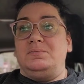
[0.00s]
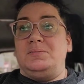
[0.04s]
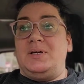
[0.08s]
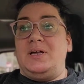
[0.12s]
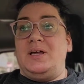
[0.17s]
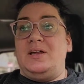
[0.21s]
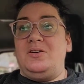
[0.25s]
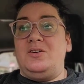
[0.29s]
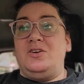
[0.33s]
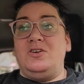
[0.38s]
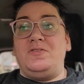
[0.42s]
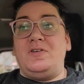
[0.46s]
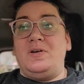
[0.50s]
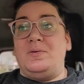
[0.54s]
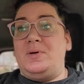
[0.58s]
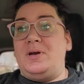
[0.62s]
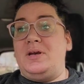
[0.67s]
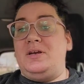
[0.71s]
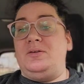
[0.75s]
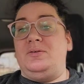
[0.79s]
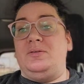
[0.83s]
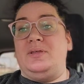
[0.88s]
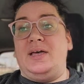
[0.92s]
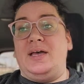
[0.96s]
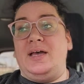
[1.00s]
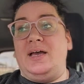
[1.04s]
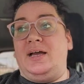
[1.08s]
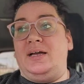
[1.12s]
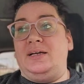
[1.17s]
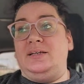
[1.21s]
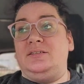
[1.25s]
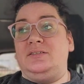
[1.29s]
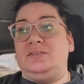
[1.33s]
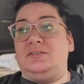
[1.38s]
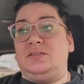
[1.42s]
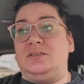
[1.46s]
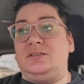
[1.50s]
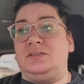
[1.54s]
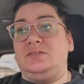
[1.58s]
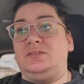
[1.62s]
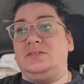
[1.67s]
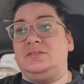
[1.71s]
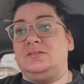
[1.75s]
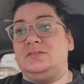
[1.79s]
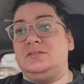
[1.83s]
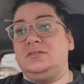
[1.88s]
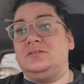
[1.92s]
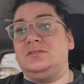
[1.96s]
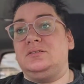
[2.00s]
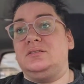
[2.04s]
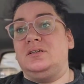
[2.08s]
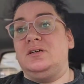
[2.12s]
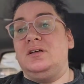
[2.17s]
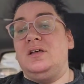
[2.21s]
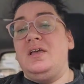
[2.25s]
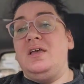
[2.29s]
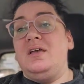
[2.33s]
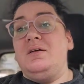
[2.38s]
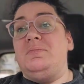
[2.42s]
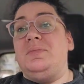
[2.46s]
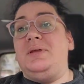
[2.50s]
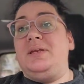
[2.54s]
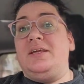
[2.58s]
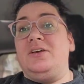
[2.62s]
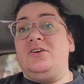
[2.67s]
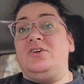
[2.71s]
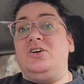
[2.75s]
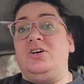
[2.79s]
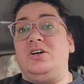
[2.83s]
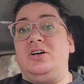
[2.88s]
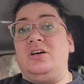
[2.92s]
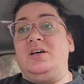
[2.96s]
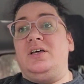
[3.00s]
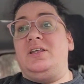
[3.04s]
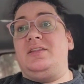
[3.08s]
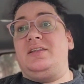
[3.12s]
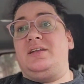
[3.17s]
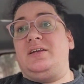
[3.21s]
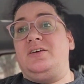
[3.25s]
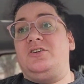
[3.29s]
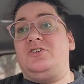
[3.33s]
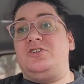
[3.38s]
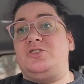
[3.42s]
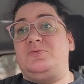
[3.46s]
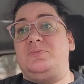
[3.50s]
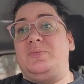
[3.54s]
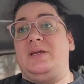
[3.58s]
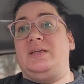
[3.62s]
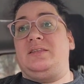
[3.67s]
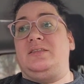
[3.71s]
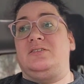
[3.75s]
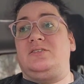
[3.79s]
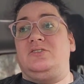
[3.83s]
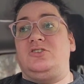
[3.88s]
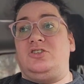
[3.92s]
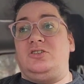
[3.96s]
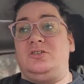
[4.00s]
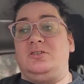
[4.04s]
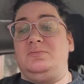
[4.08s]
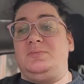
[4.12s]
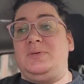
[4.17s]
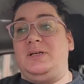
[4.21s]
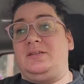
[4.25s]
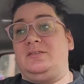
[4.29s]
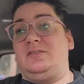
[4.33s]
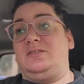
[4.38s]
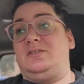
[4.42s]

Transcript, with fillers: I don't know if I wanna do that. I mean, I could, and then I could just make the make